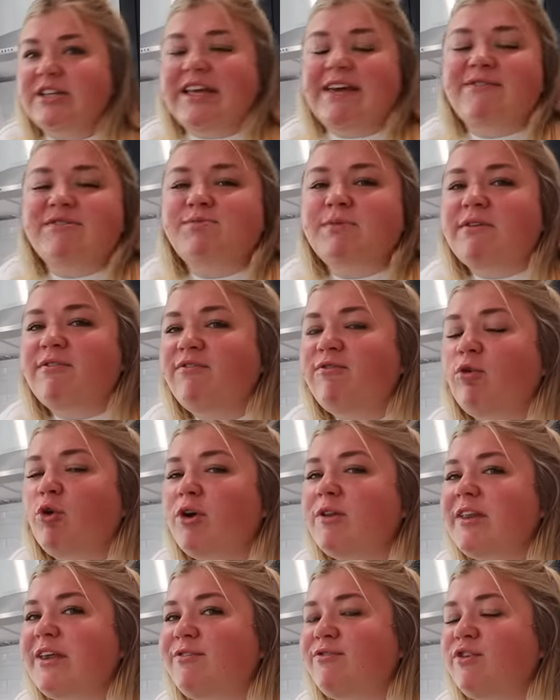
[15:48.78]
leaves me
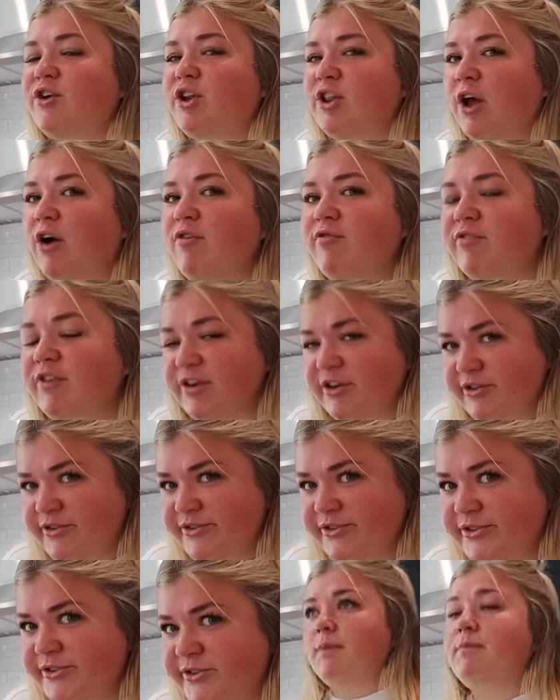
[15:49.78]
4-leaf
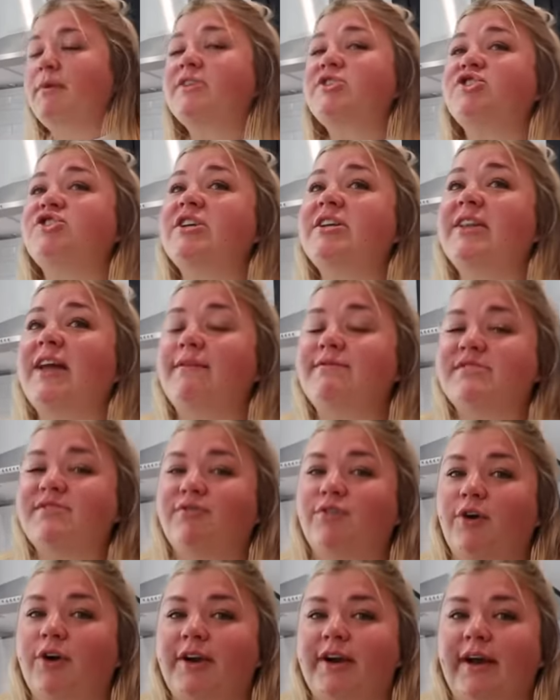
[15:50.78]
clovers, but she loves
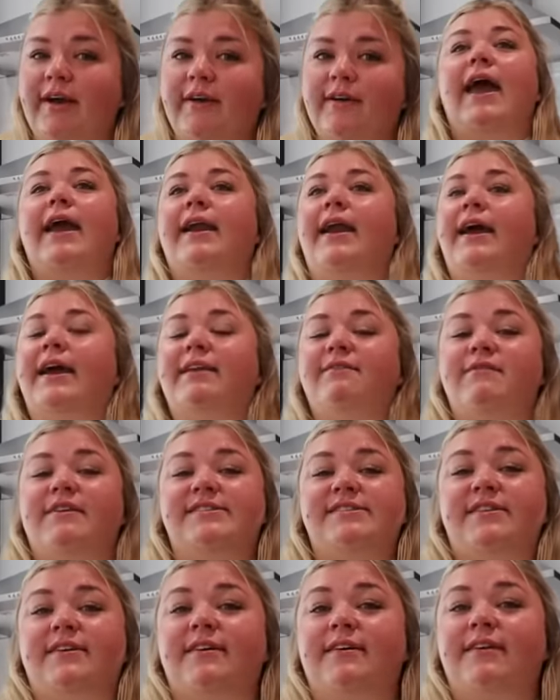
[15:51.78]
Florida, and I can
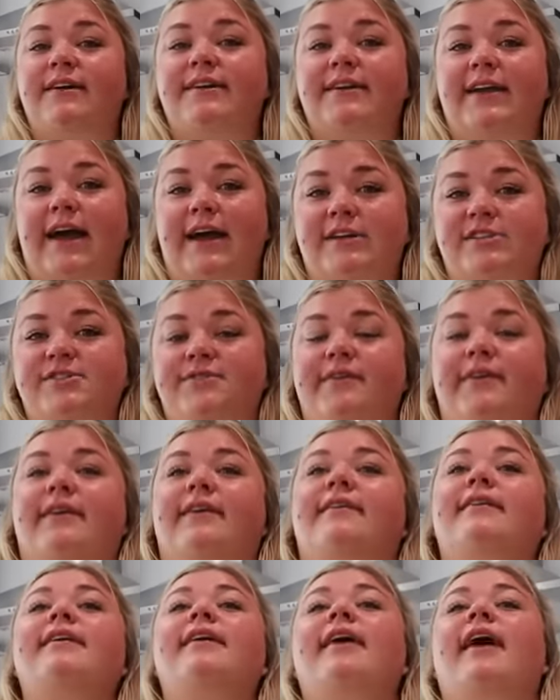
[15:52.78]
visit her in
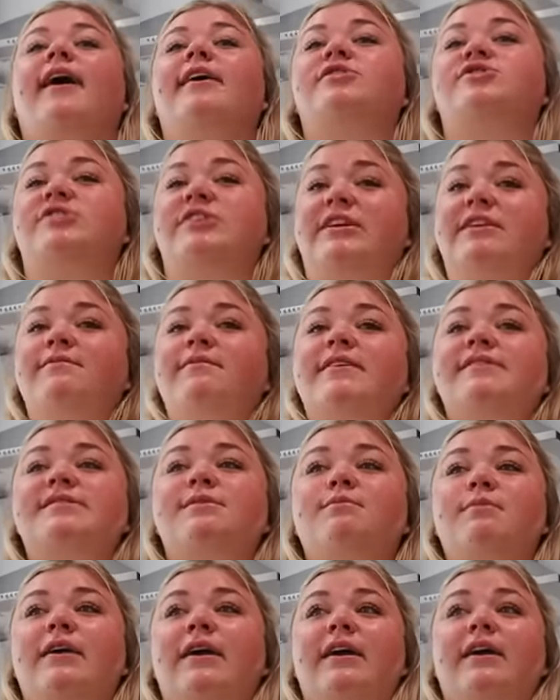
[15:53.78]
Nashville and she can
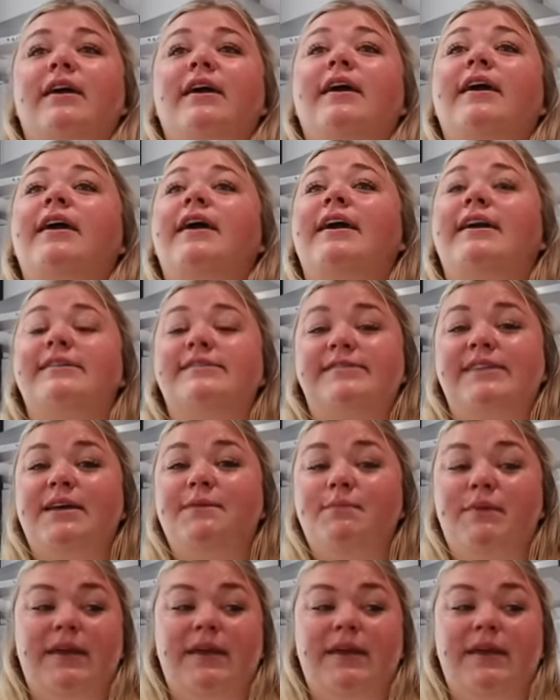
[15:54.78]
visit me in St.